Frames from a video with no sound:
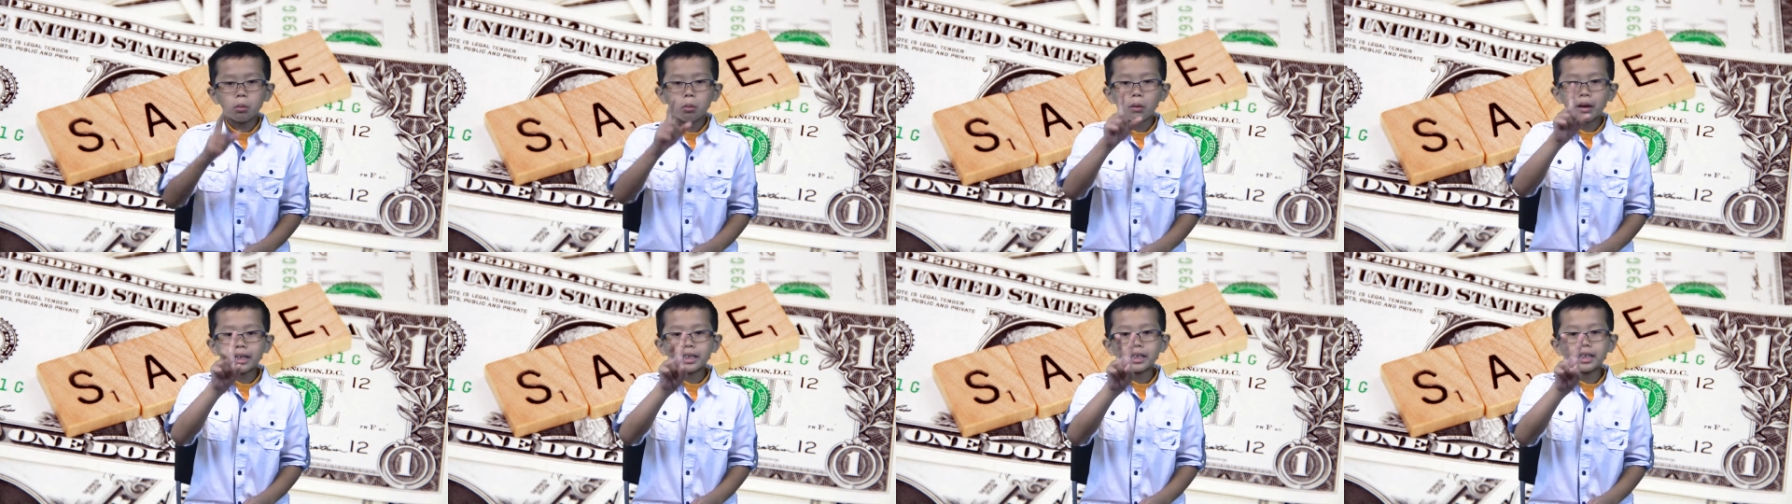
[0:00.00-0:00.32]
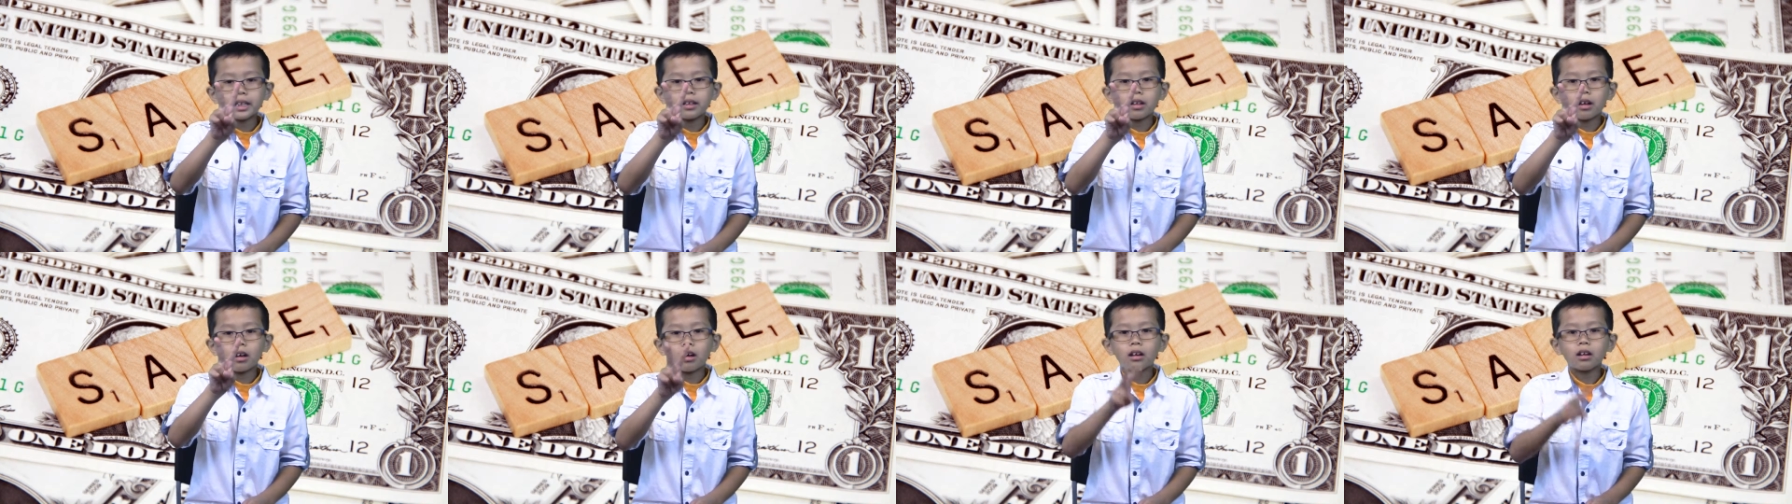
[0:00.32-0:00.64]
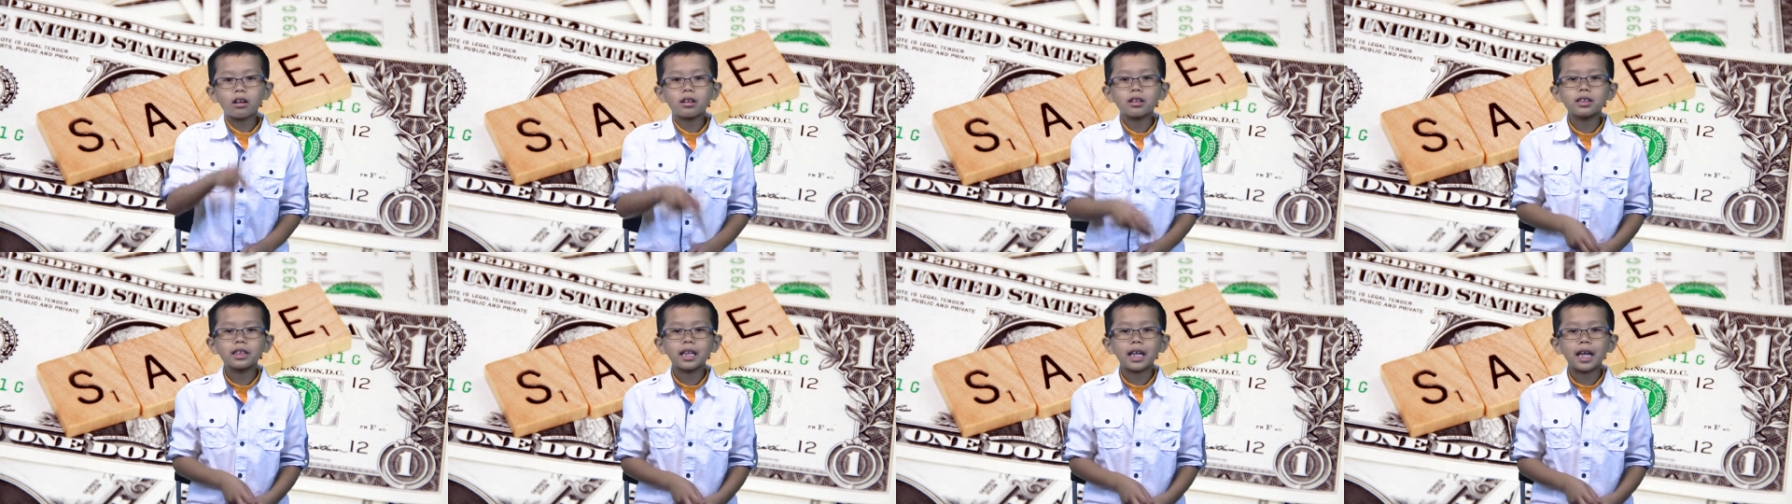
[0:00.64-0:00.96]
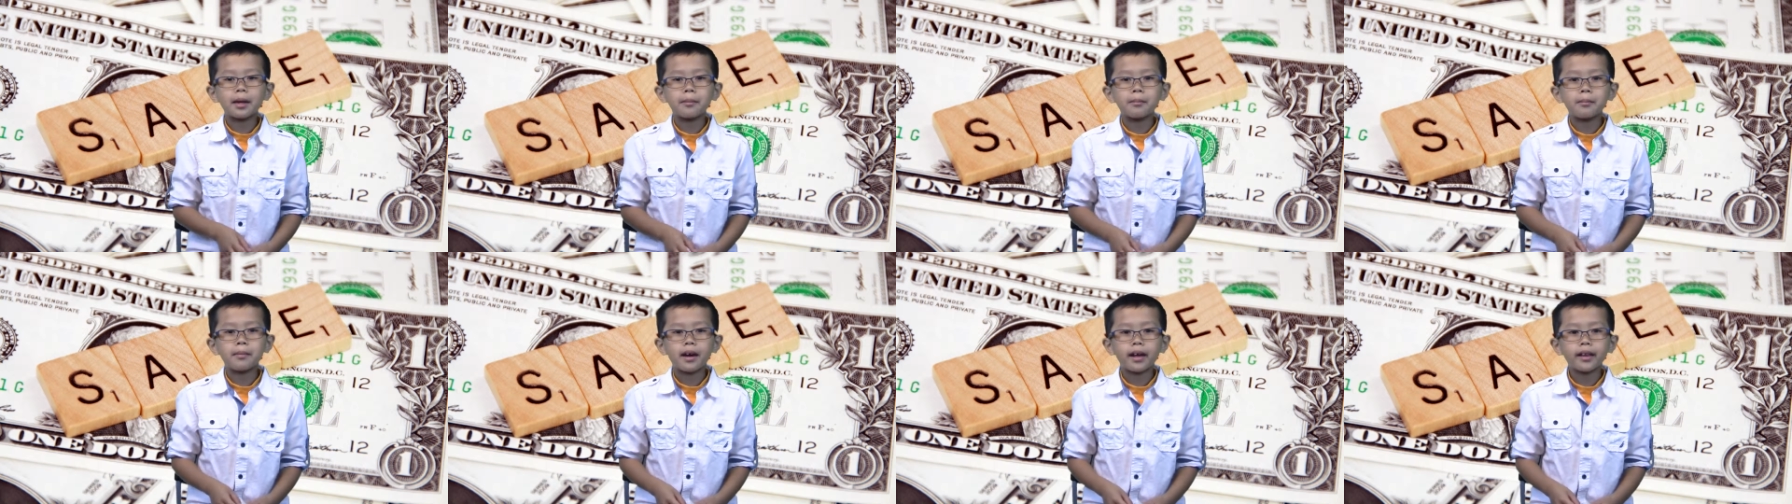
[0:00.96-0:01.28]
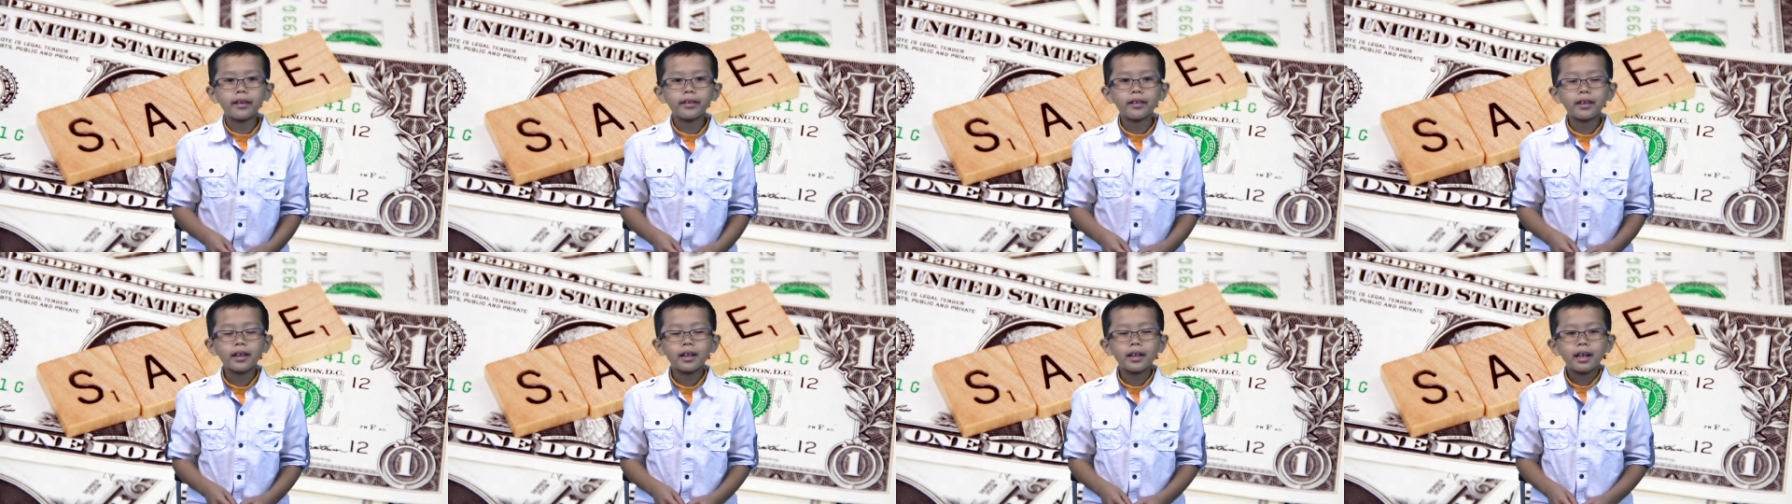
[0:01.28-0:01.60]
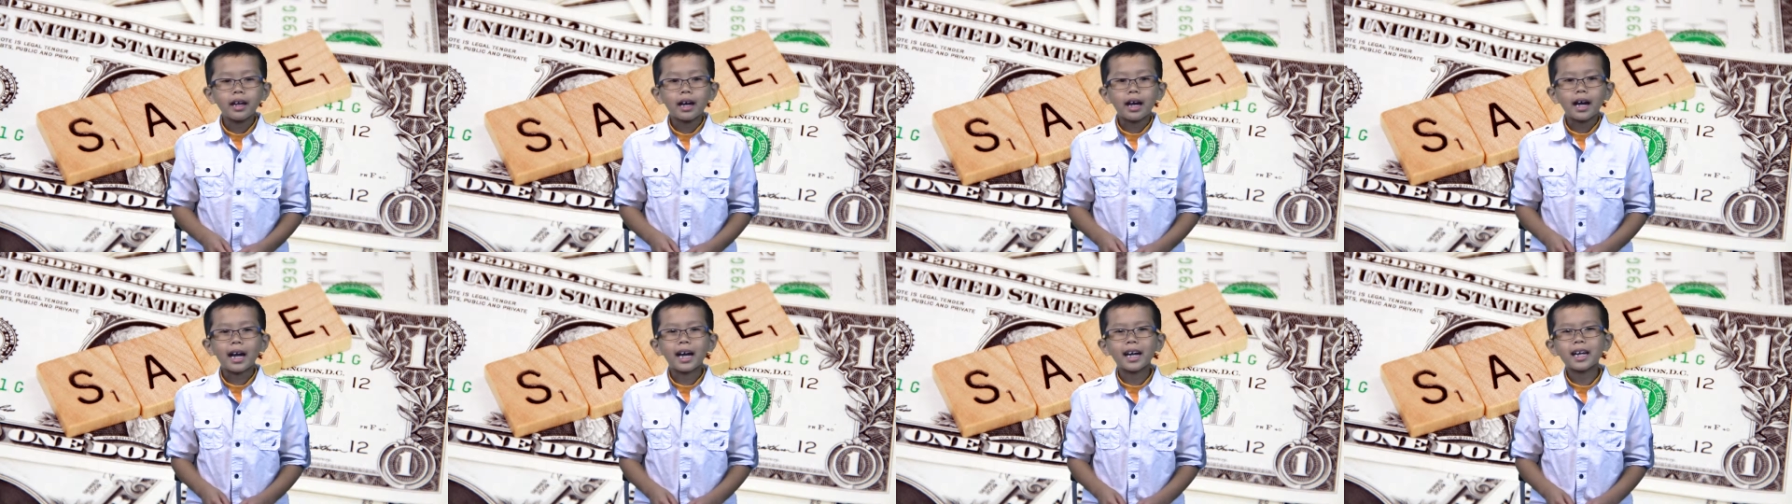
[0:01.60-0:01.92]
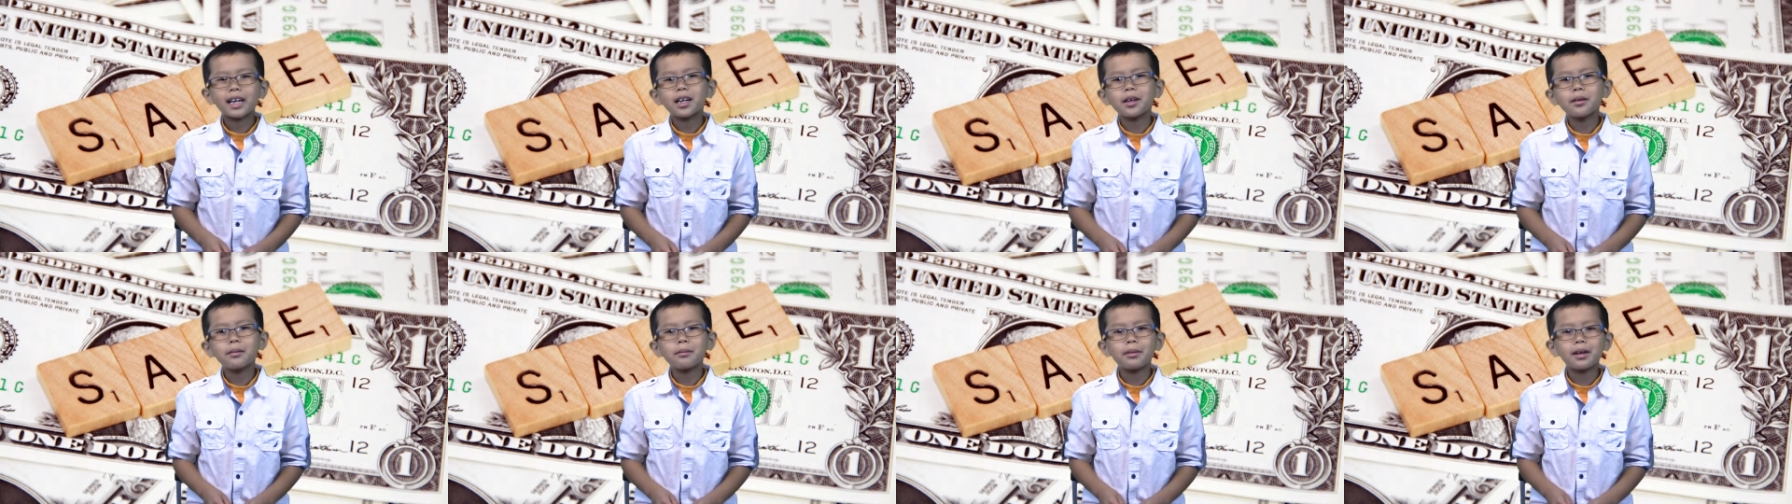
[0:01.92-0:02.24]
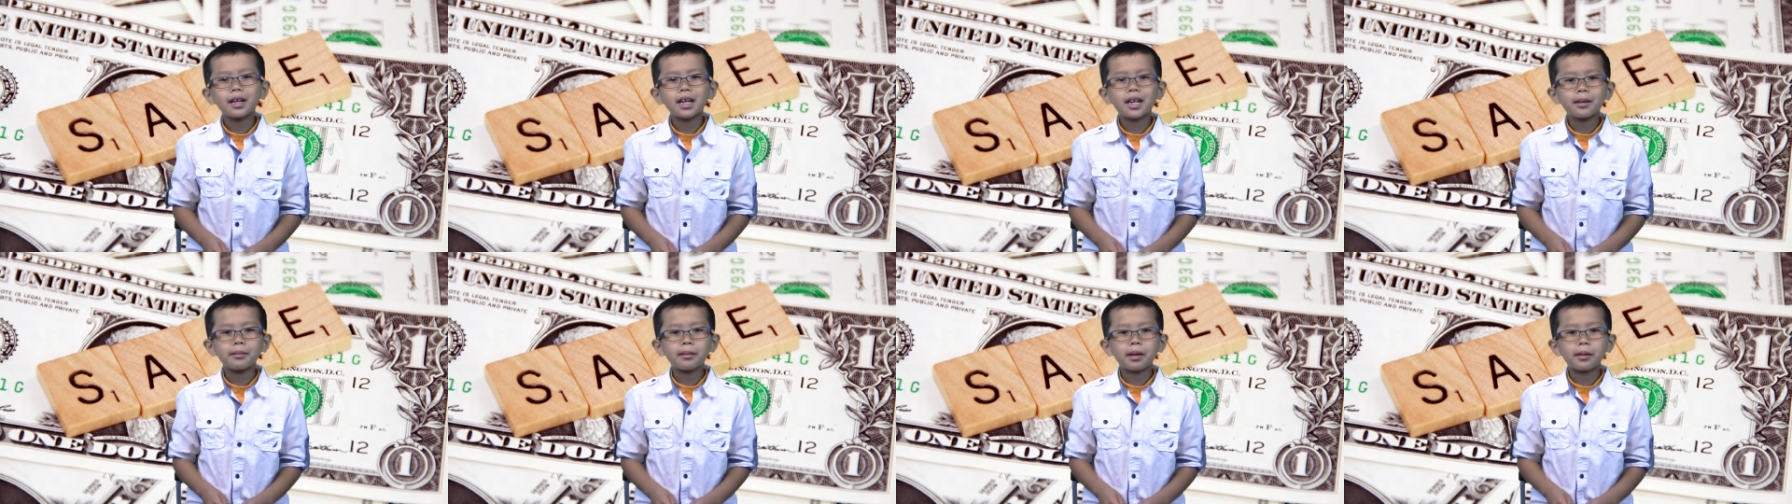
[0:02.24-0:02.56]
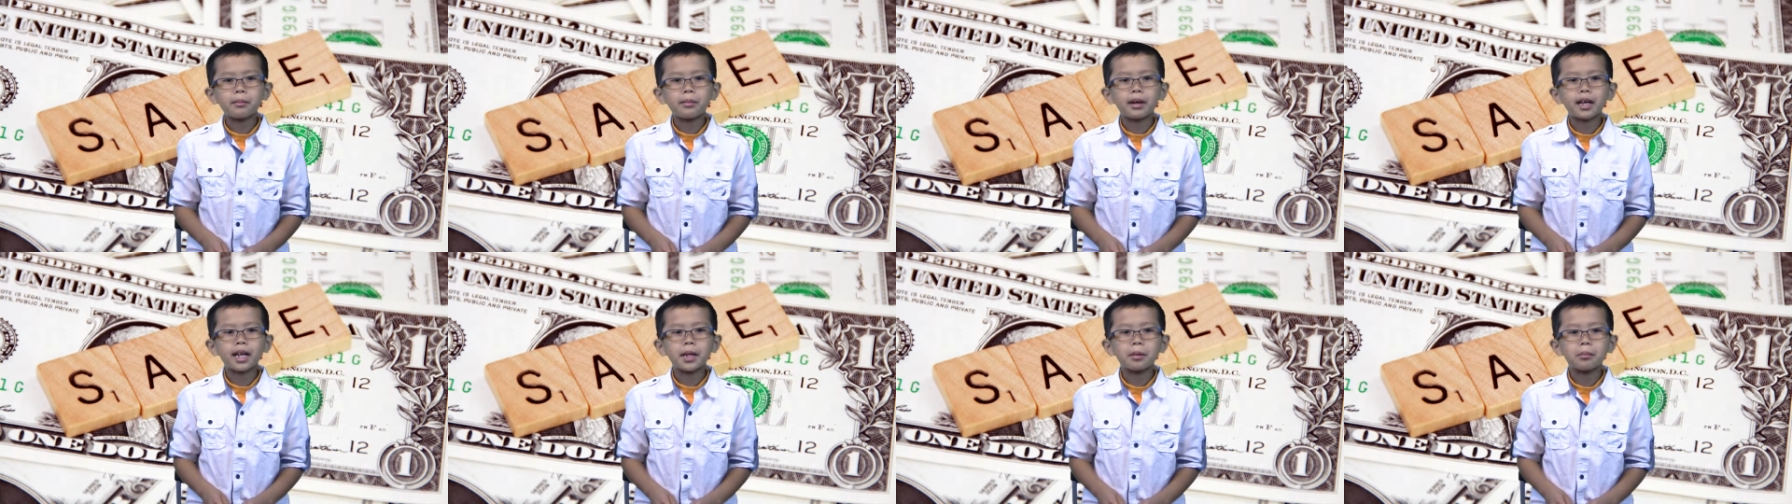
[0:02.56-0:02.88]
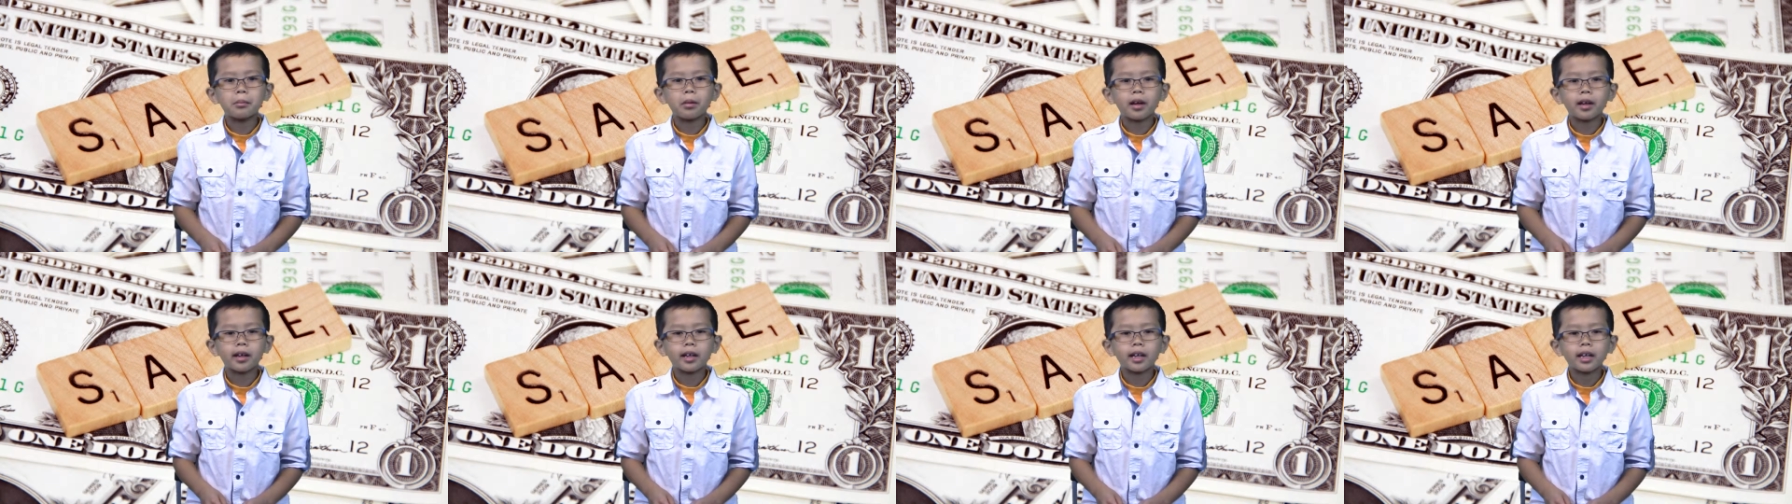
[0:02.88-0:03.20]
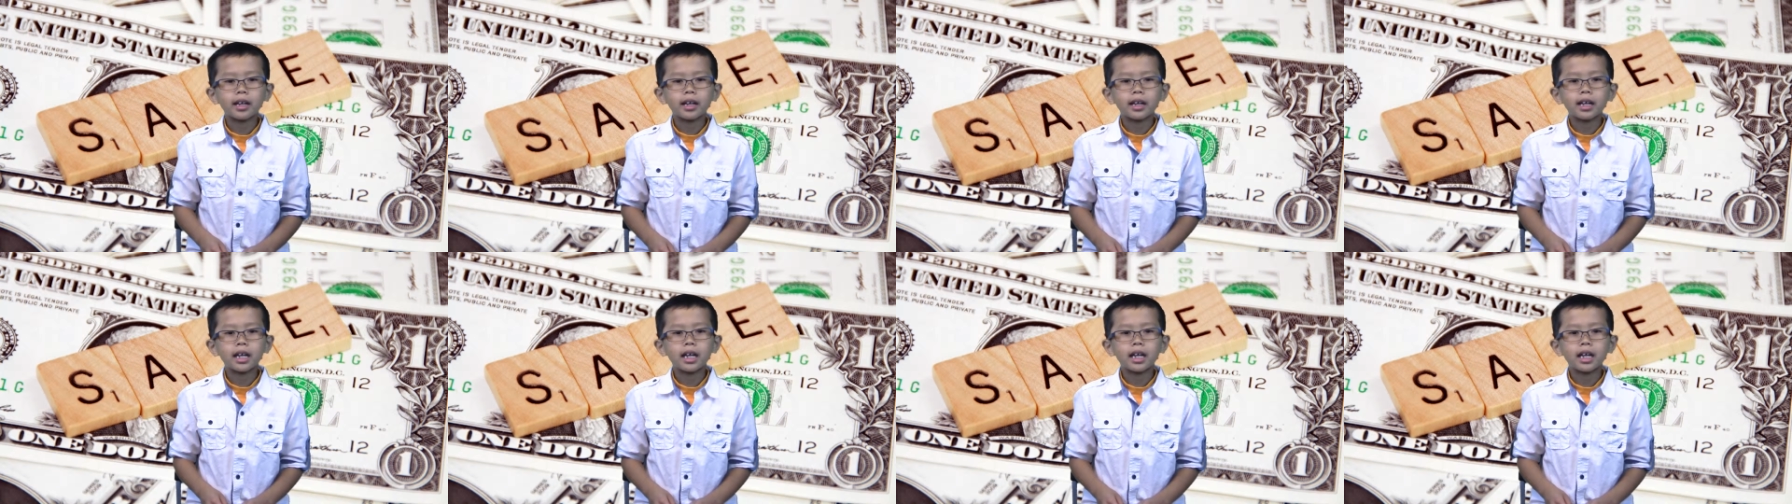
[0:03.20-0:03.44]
$20 a month. I can put in my money market